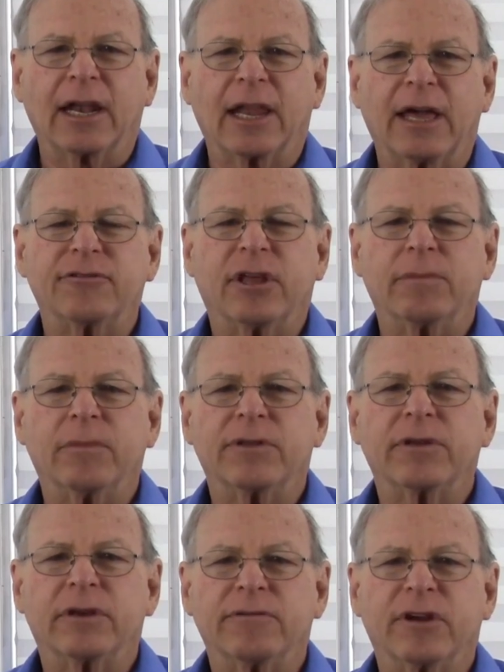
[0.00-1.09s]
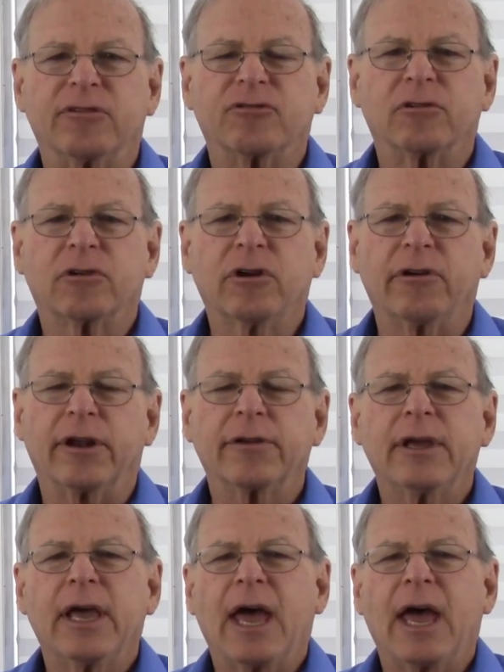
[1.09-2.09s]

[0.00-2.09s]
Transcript: analyze them with conventional current.